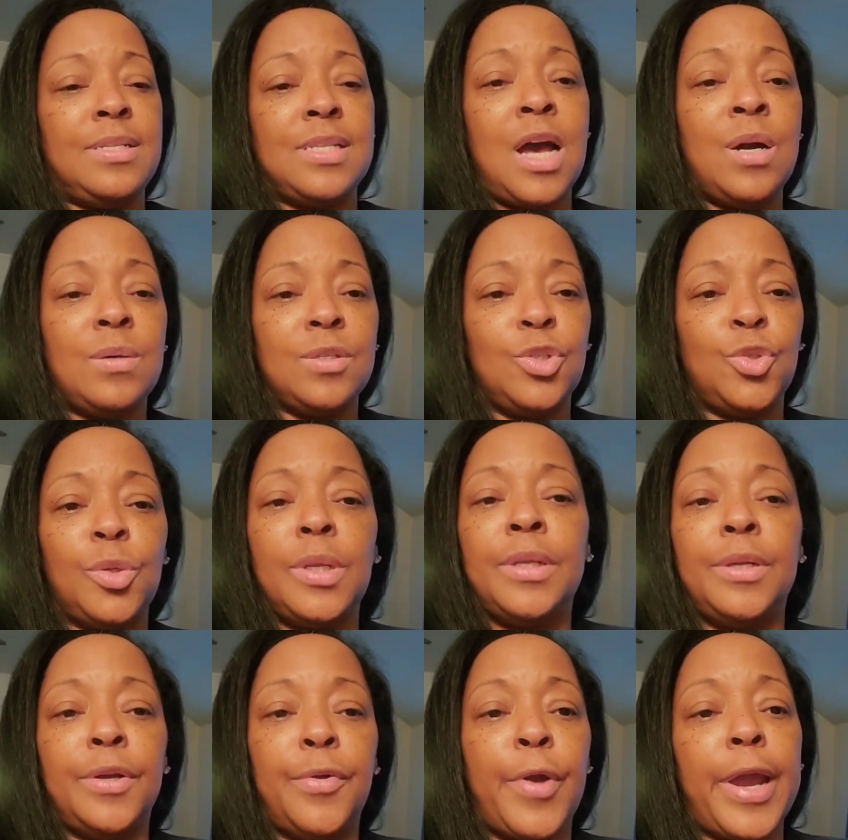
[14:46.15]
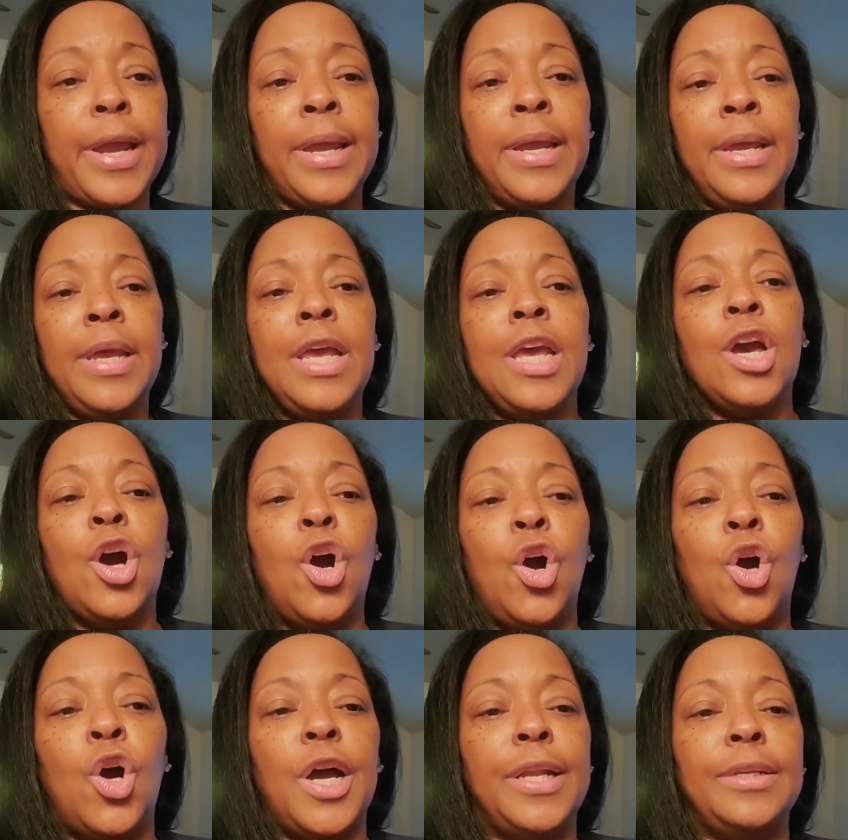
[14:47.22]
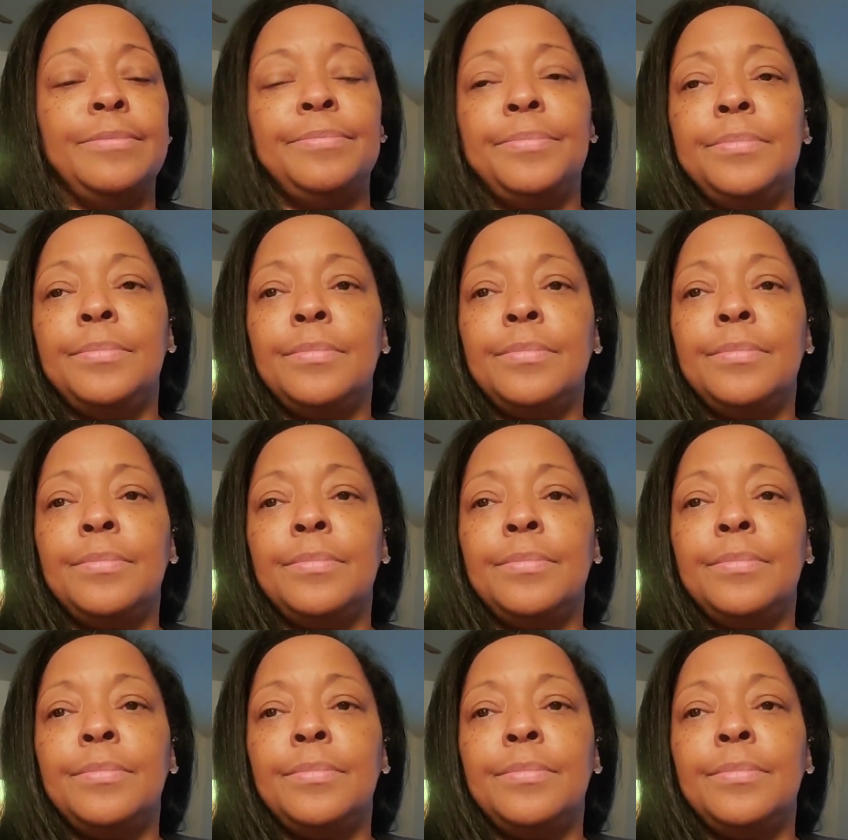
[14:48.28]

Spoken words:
It's all Gerlinda Gray on